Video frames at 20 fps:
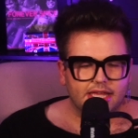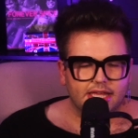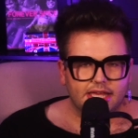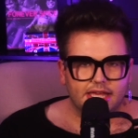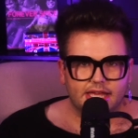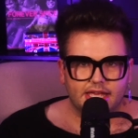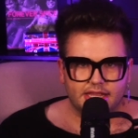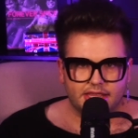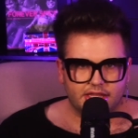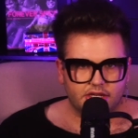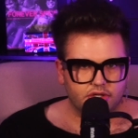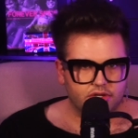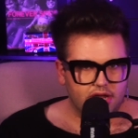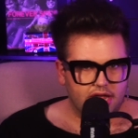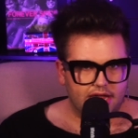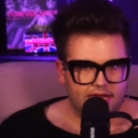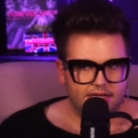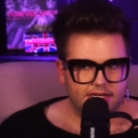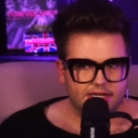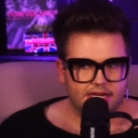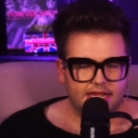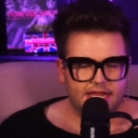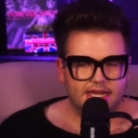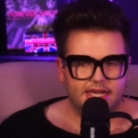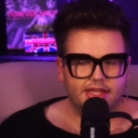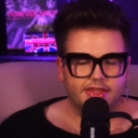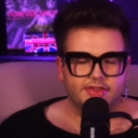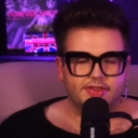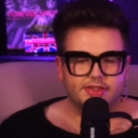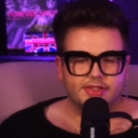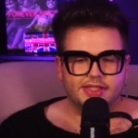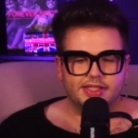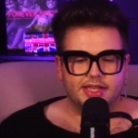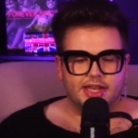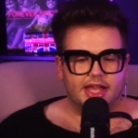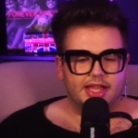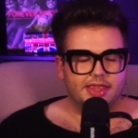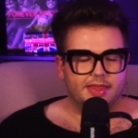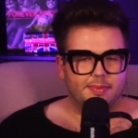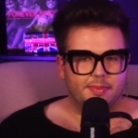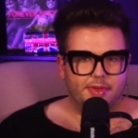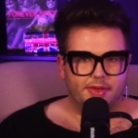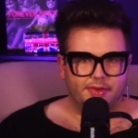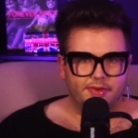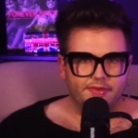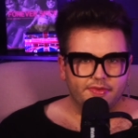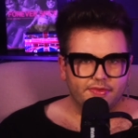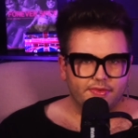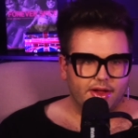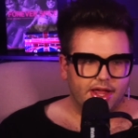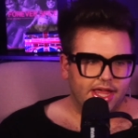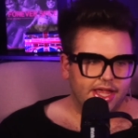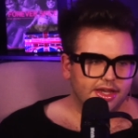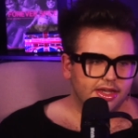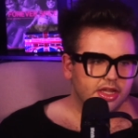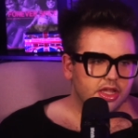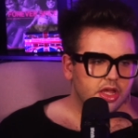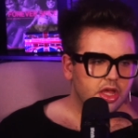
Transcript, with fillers: hit the trend and it's just not the move, right?